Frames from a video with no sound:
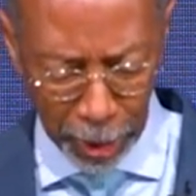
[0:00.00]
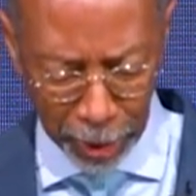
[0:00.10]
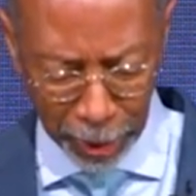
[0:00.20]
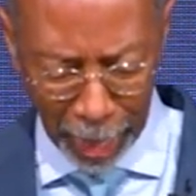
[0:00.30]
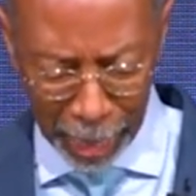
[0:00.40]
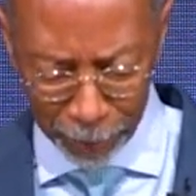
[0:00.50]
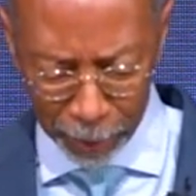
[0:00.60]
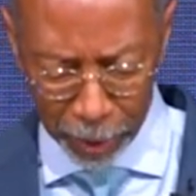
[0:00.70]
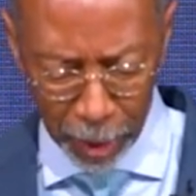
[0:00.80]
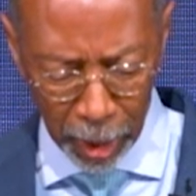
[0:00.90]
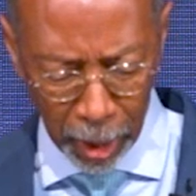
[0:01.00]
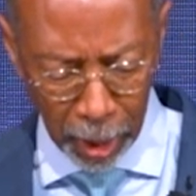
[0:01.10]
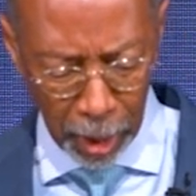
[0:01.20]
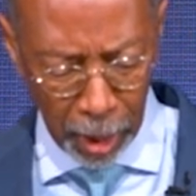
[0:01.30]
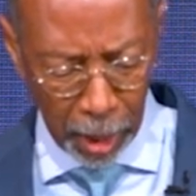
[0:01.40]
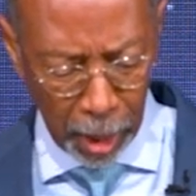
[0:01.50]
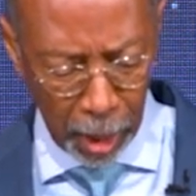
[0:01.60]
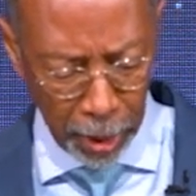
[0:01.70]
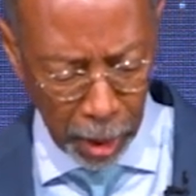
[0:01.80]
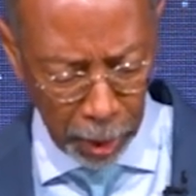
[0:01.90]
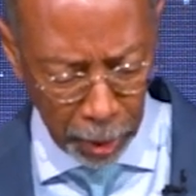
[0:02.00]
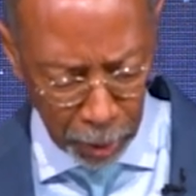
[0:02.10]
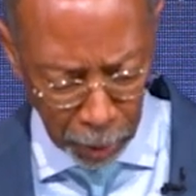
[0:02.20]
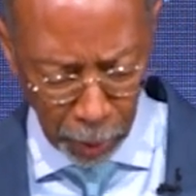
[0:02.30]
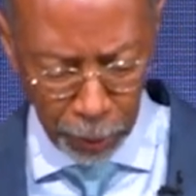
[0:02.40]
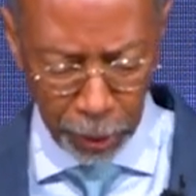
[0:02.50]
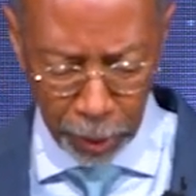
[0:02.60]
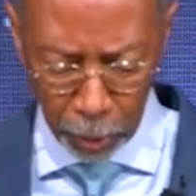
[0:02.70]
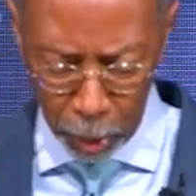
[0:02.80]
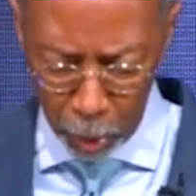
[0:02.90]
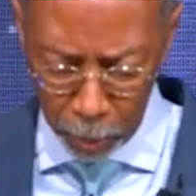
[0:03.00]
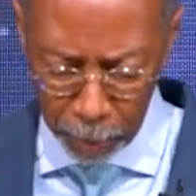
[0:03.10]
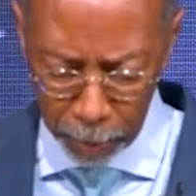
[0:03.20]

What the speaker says: inside of a young girl's womb